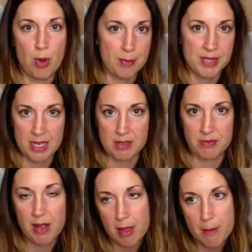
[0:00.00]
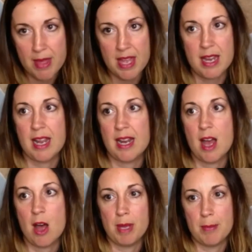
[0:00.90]
website development and
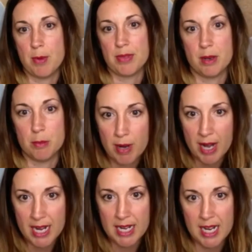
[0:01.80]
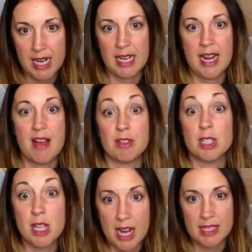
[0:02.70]
help people with their branding and have
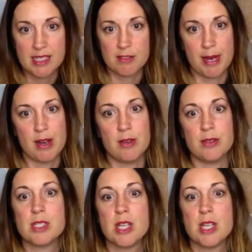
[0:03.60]
clients of my own.